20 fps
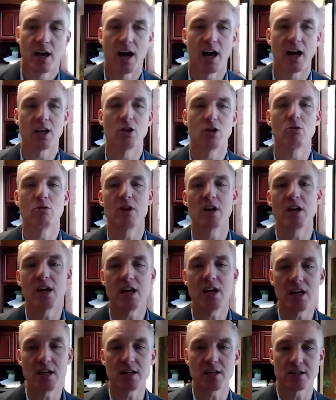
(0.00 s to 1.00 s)
You
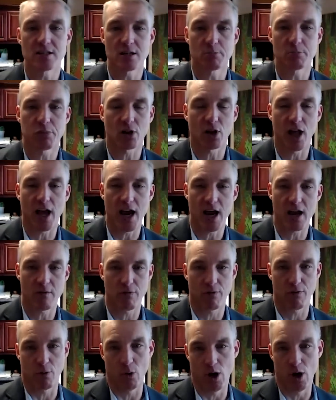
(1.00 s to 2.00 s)
need to plan
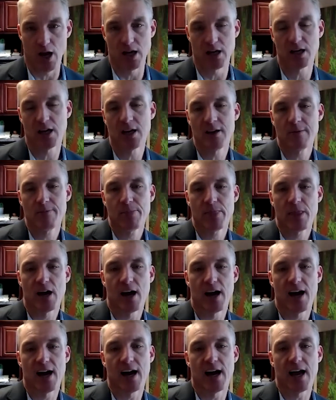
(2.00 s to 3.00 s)
for it.
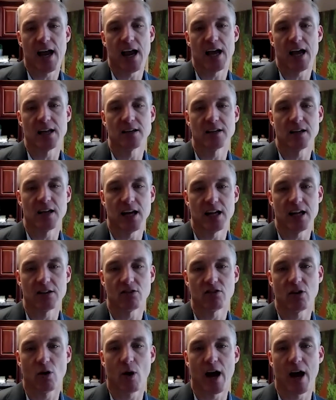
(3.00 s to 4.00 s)
And
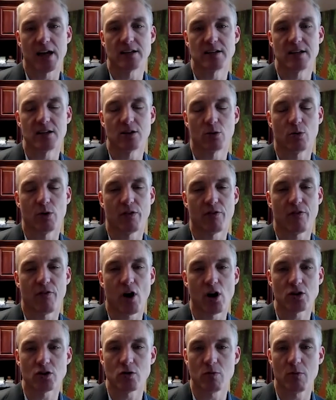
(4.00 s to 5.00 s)
so I deal with
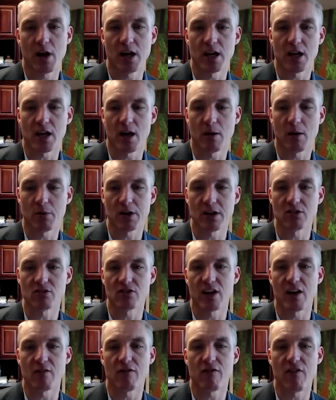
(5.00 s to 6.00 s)
far too many companies
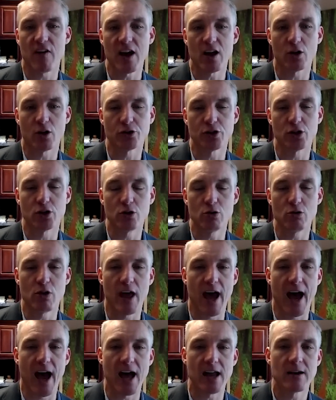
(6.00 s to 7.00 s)
that fail to do
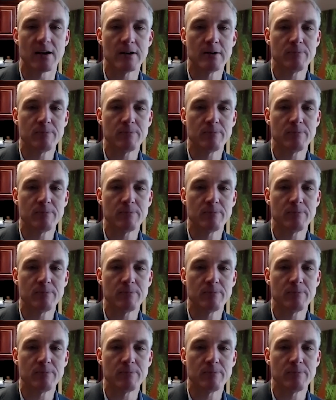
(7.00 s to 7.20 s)
that.